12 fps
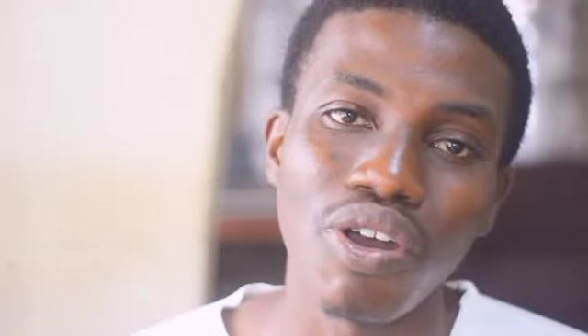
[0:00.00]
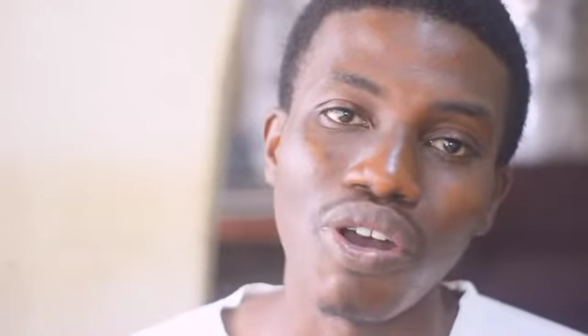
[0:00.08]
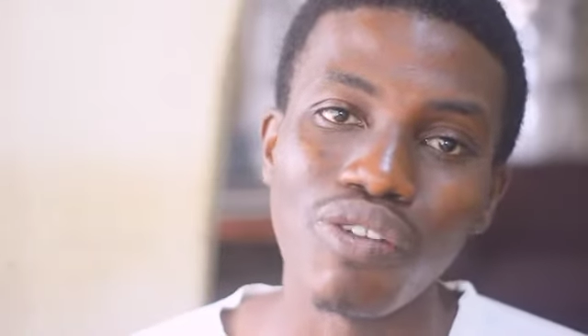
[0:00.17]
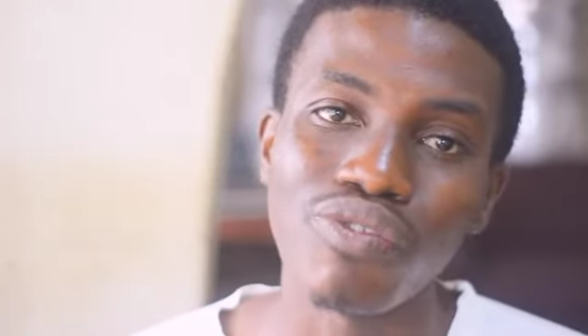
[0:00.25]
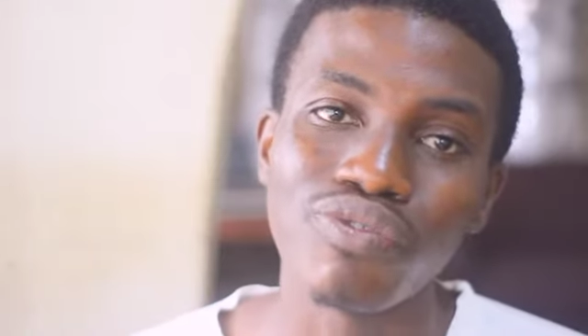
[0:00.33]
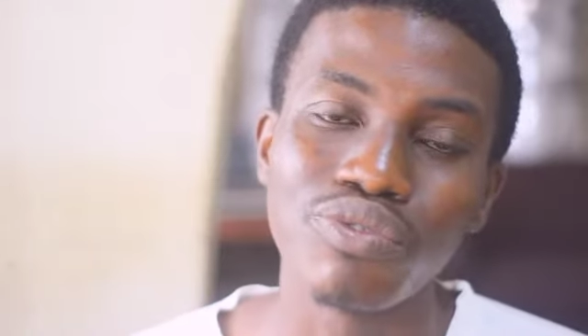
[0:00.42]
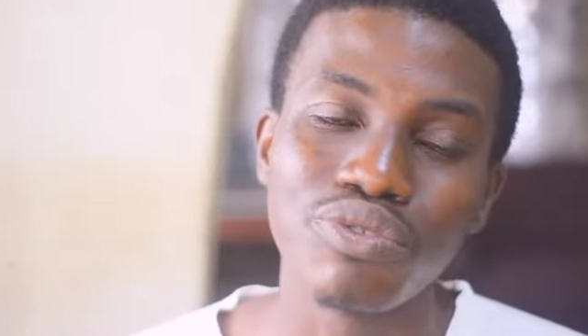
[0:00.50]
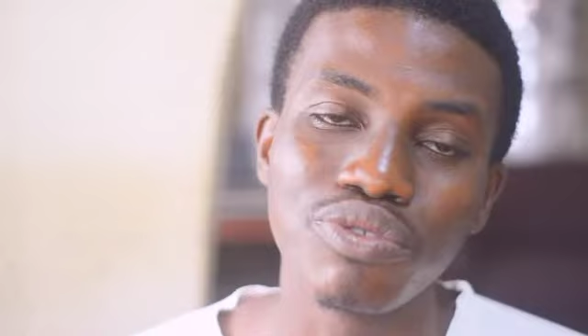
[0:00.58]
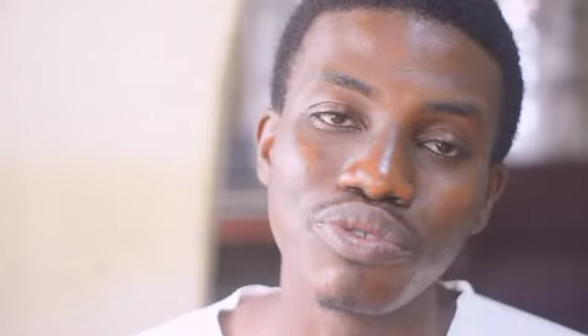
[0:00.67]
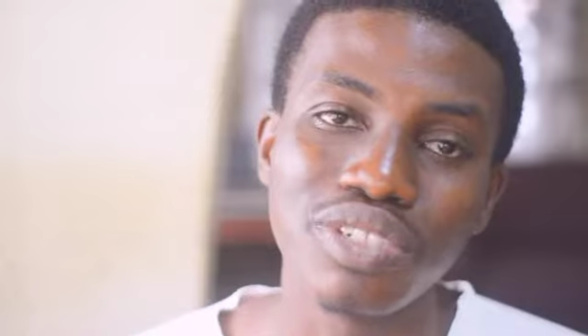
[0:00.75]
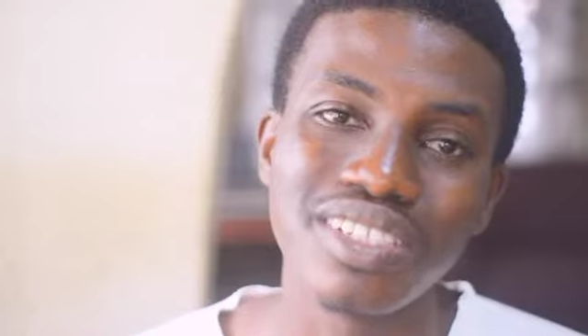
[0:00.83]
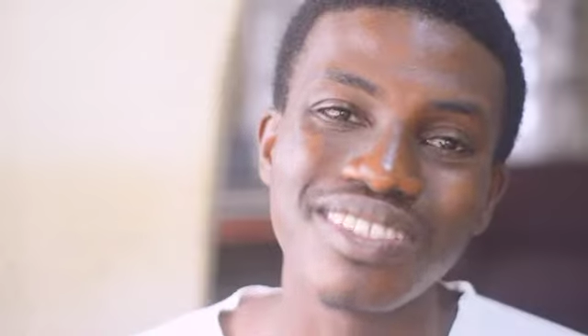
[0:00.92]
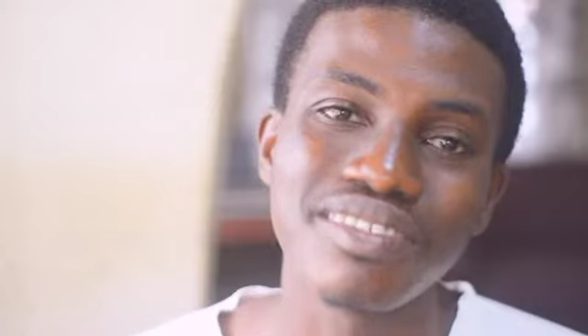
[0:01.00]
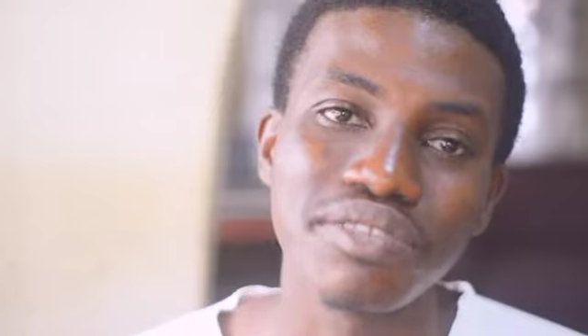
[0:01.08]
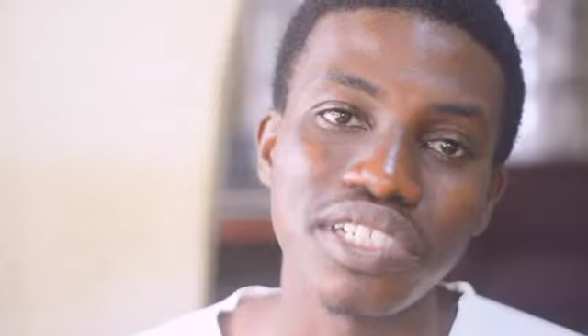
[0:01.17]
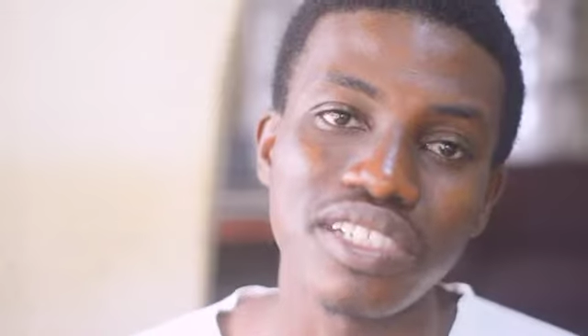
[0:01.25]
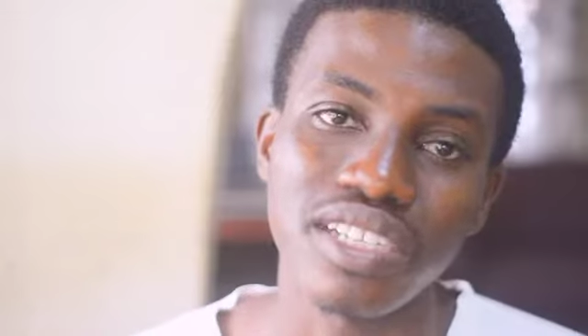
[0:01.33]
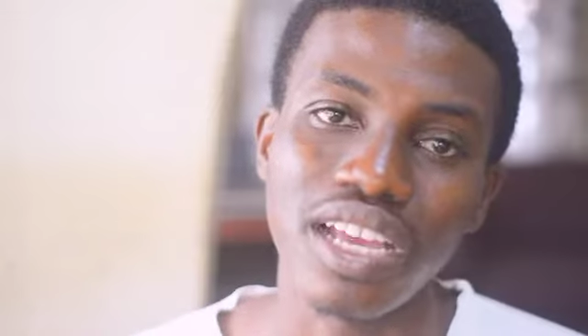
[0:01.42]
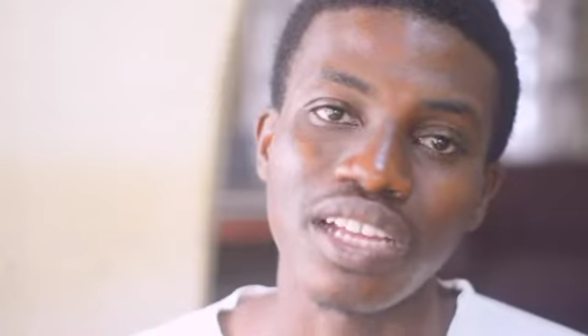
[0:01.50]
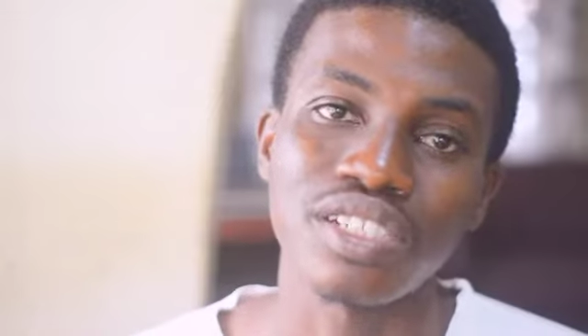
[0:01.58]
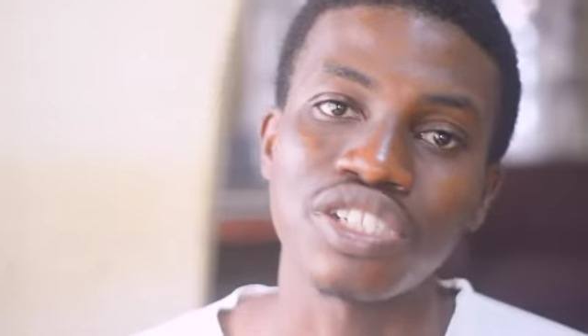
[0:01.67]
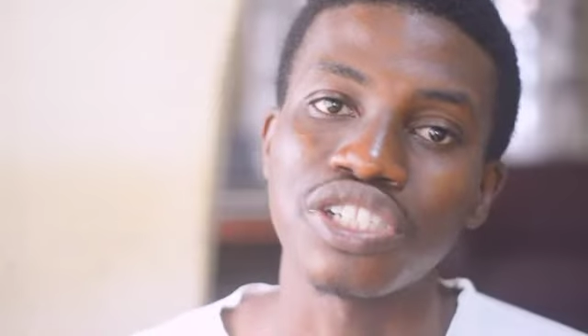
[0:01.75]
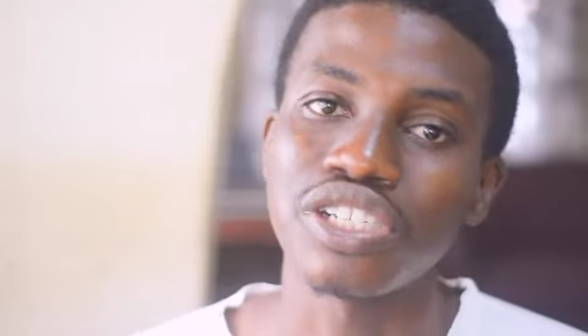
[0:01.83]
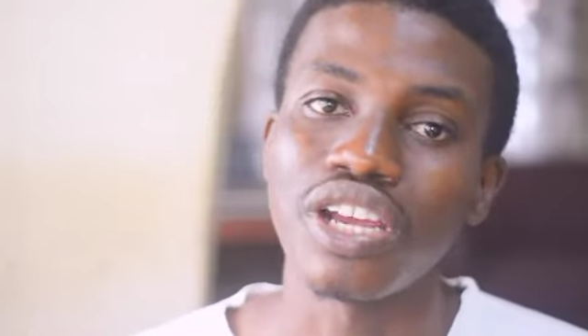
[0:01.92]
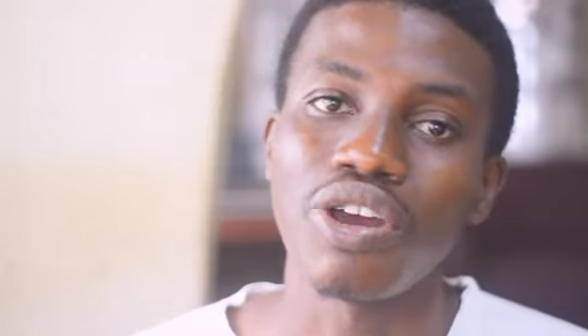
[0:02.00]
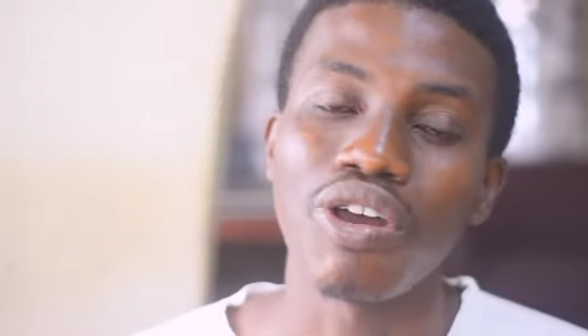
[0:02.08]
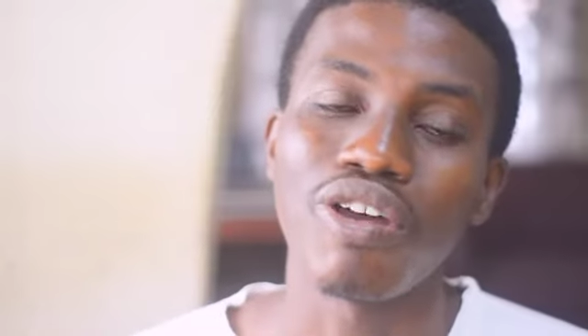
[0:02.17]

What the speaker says: of doing research,